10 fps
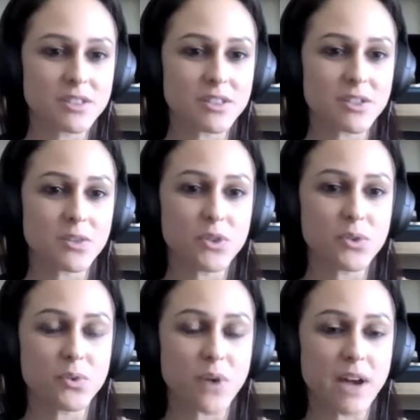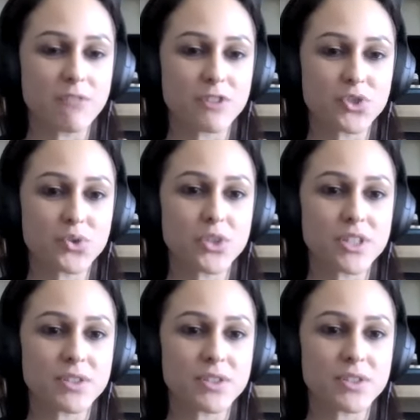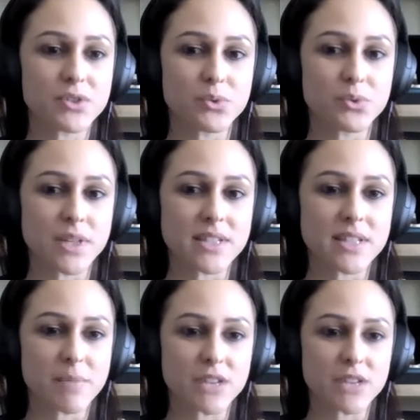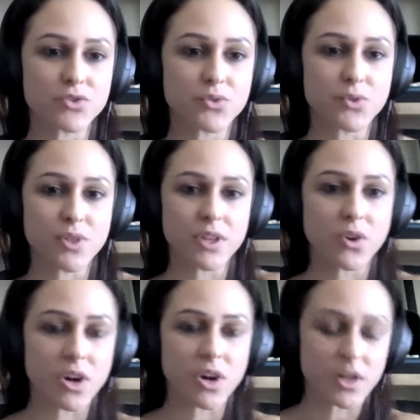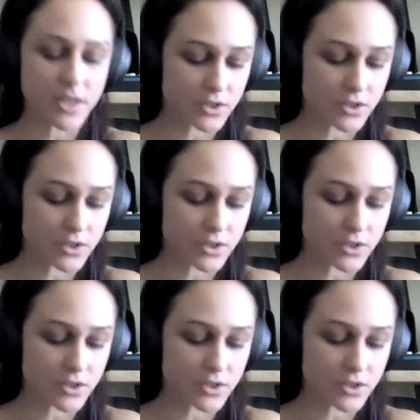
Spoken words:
you have the choice to accept that truth in your heart.